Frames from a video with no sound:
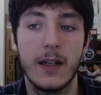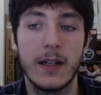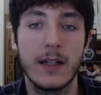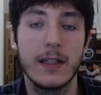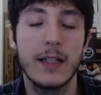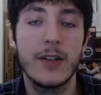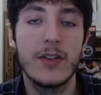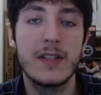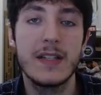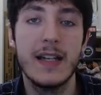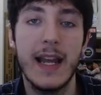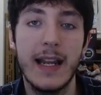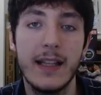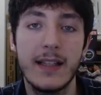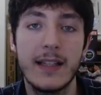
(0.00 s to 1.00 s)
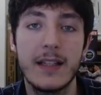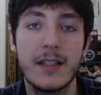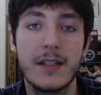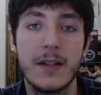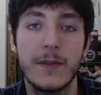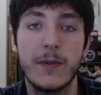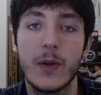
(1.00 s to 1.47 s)
clear is an
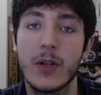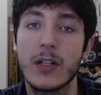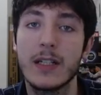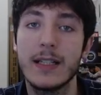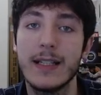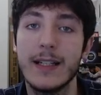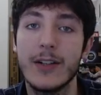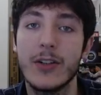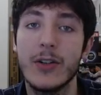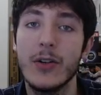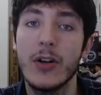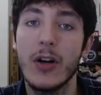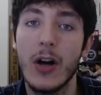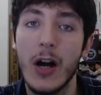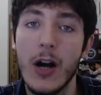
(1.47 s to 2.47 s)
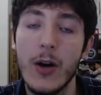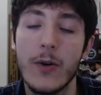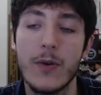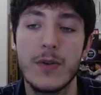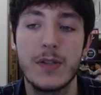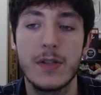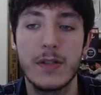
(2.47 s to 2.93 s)
alias for clear
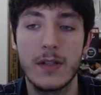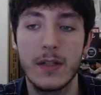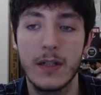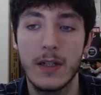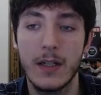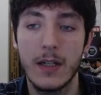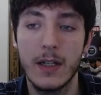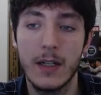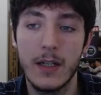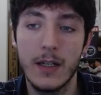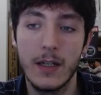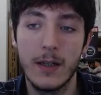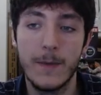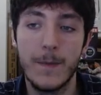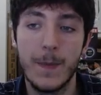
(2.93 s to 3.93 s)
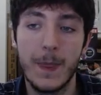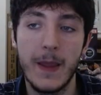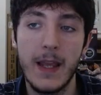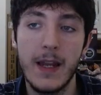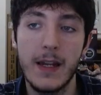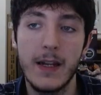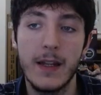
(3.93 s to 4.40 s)
host.
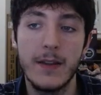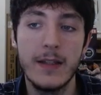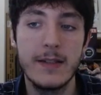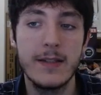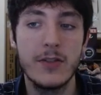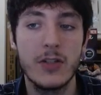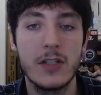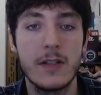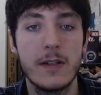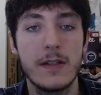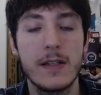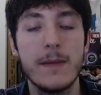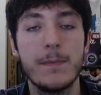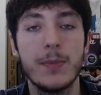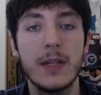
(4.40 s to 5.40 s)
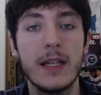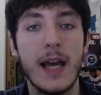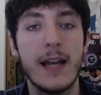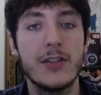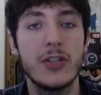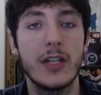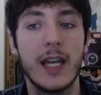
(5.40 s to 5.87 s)
And this is just simply
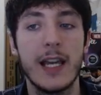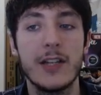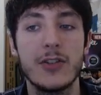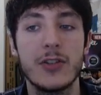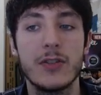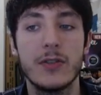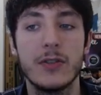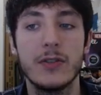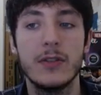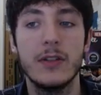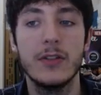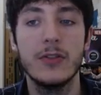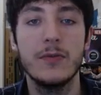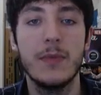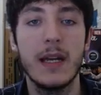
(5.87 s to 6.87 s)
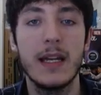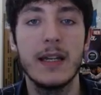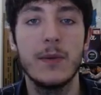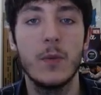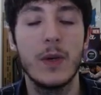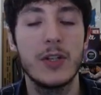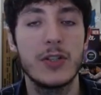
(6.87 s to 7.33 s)
educational. You may
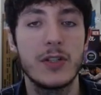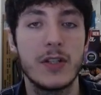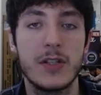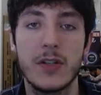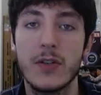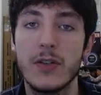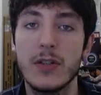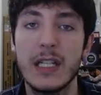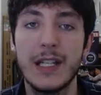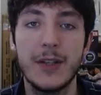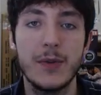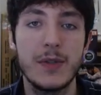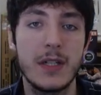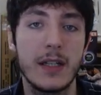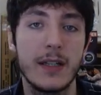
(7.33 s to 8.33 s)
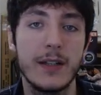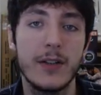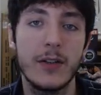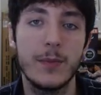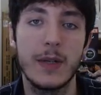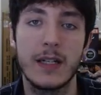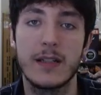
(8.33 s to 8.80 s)
wish to certainly use
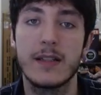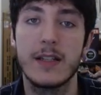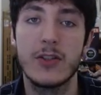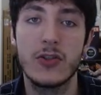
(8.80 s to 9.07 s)
clear because it's